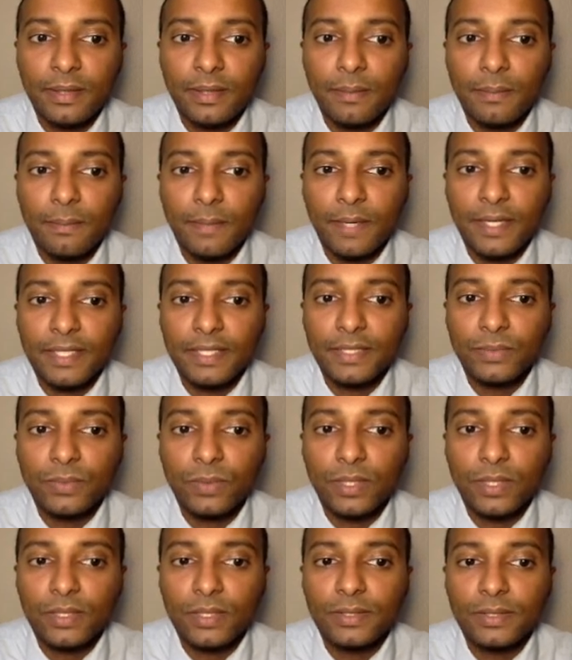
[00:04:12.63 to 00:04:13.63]
Minus
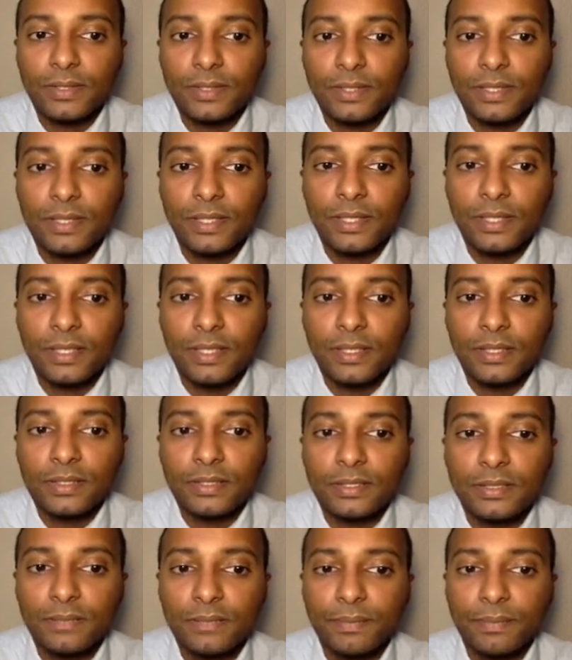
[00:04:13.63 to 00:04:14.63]
1.
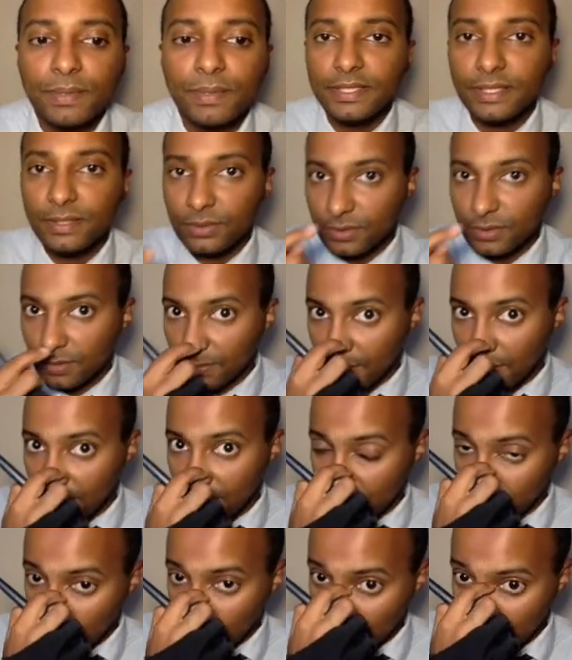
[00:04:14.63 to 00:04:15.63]
So b is equal to
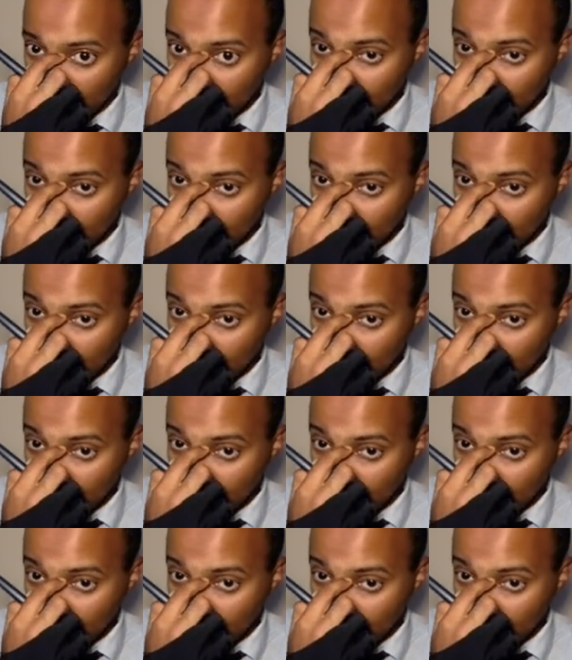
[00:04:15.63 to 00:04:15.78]
minus 1.